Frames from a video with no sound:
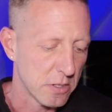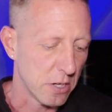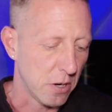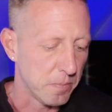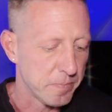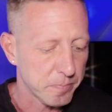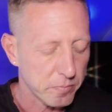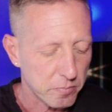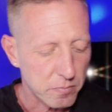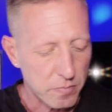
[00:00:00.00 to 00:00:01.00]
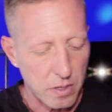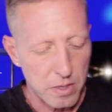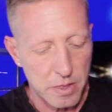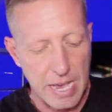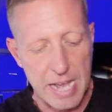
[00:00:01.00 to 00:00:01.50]
So
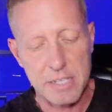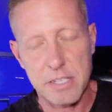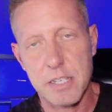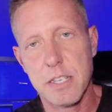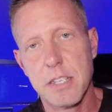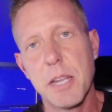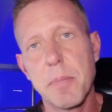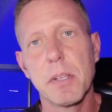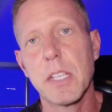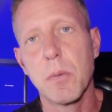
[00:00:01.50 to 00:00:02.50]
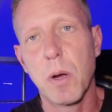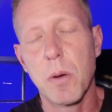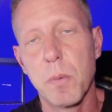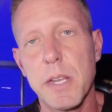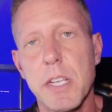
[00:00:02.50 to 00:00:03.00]
that's typically
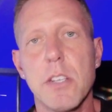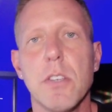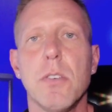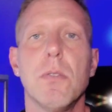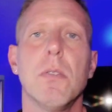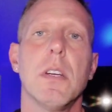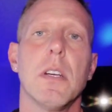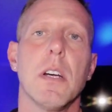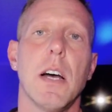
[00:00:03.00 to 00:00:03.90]
what we do.